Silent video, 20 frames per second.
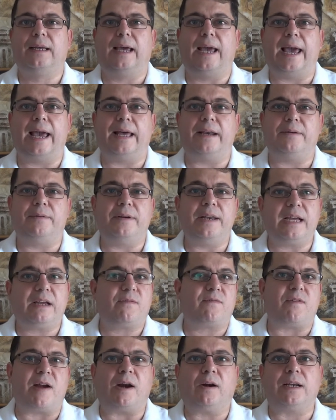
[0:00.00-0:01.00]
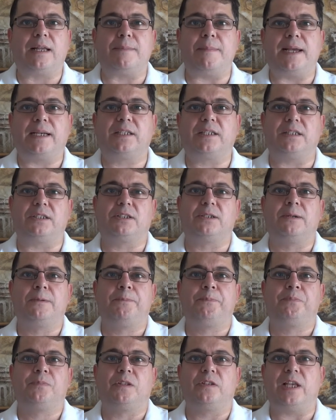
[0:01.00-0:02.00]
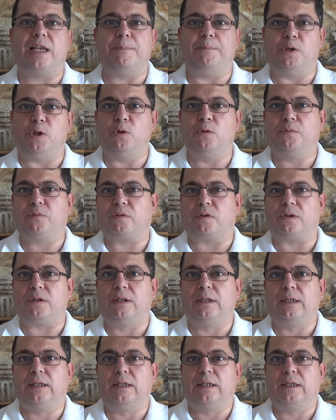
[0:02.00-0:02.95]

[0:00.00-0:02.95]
And Nick Fairley makes his debut for